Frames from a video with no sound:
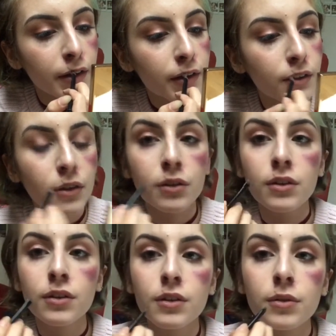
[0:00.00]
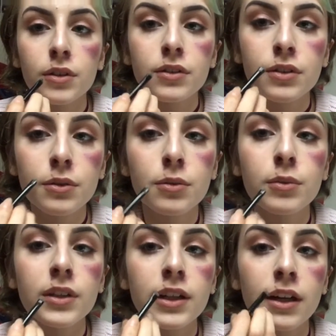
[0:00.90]
So you want to
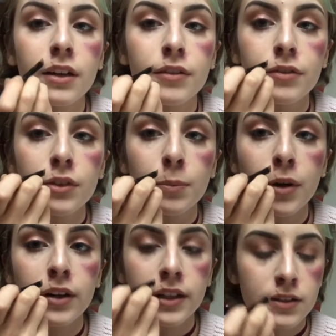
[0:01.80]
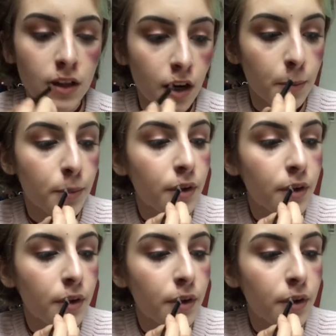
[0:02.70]
really have the part that's up